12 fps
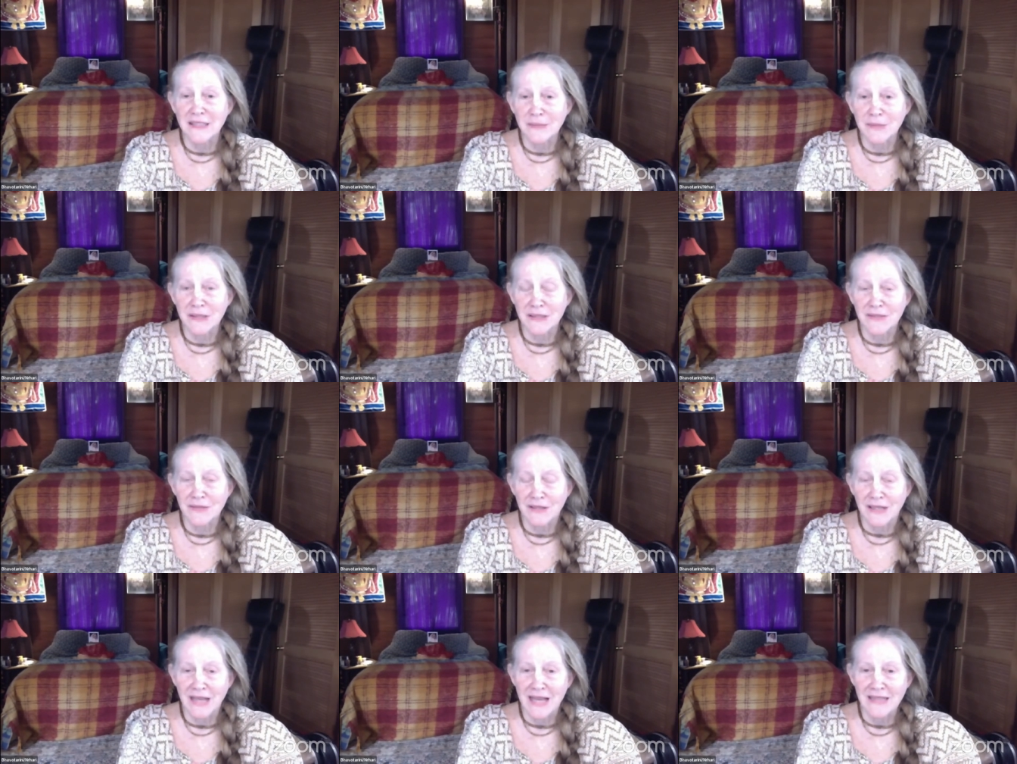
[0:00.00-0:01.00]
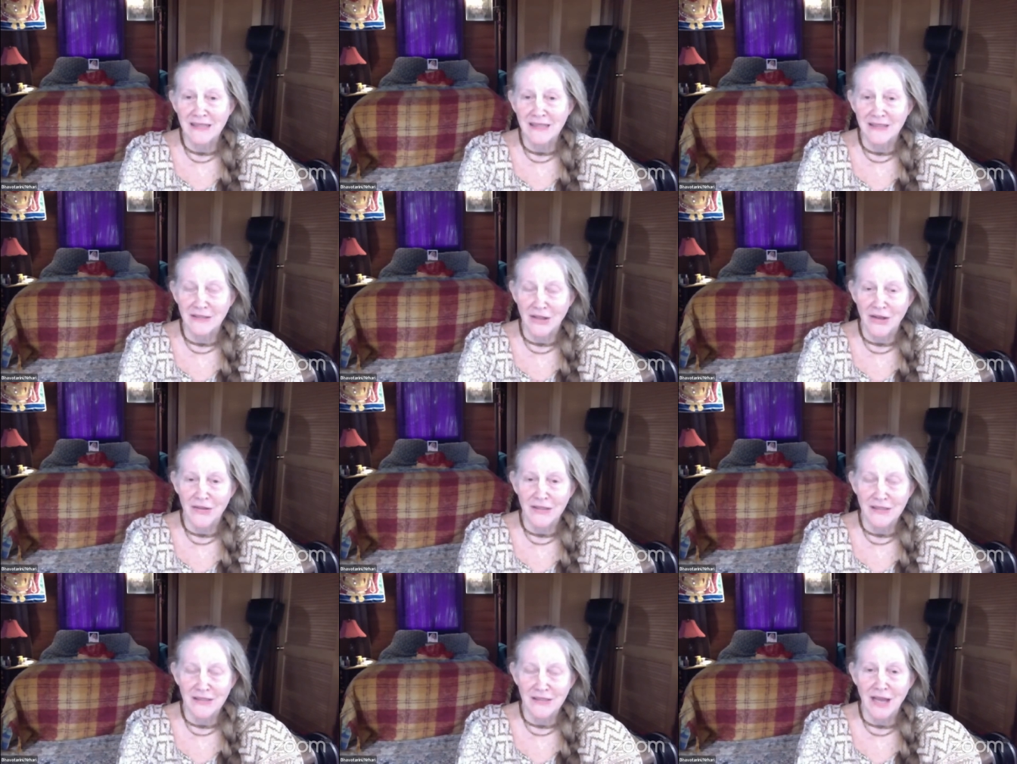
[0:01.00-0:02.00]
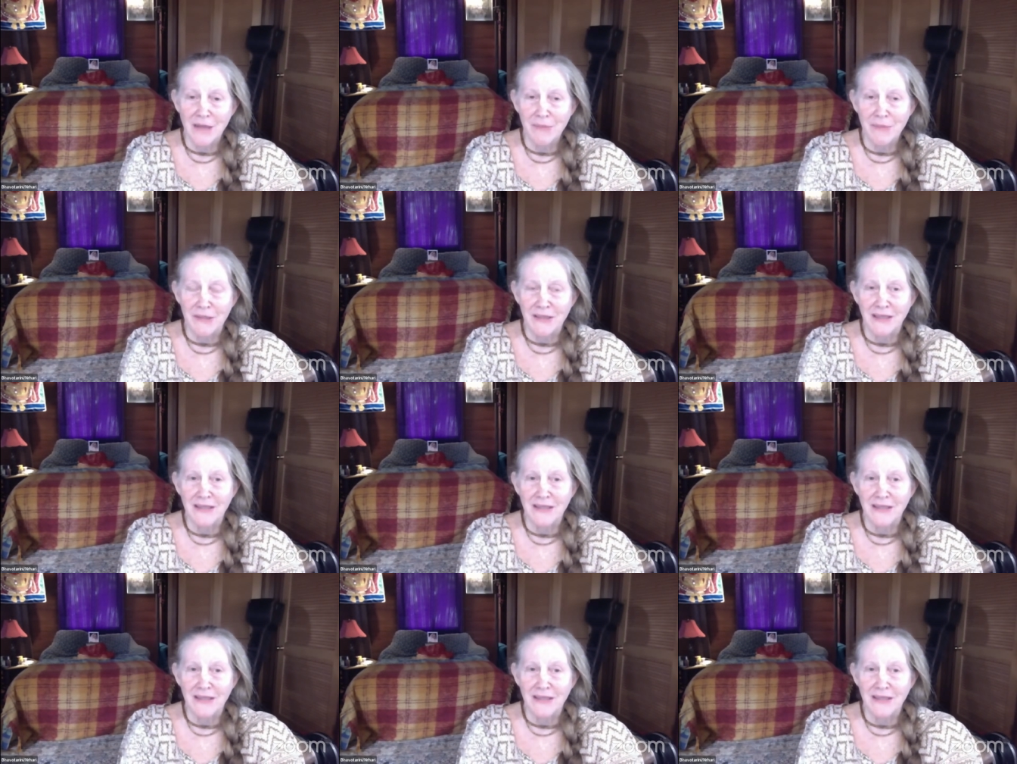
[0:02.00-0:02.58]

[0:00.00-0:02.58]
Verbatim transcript: specific classes on this topic,